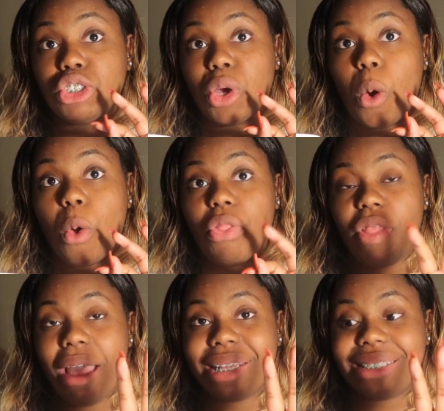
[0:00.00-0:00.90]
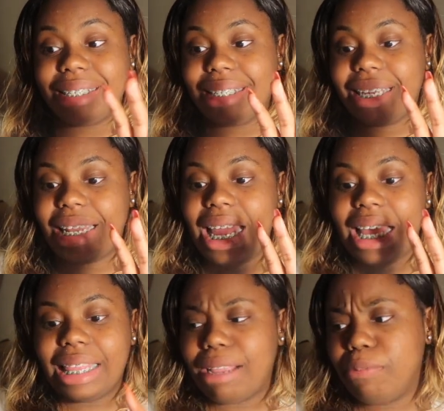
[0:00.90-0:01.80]
so that's good.
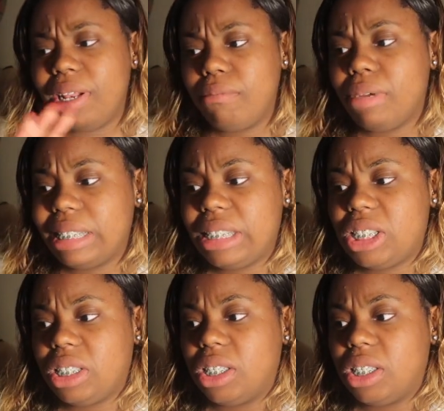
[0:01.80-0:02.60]
Like pretty much